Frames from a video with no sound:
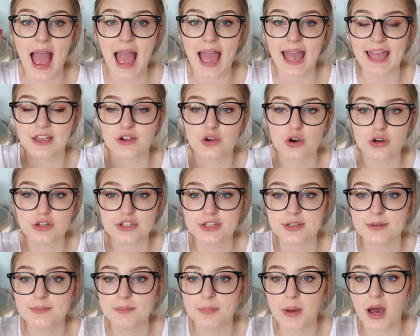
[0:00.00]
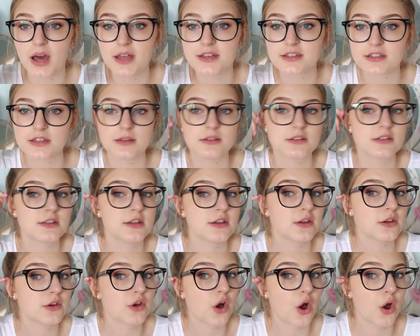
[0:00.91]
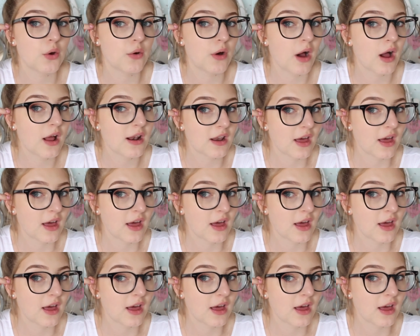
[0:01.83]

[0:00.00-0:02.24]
a cotton bud to go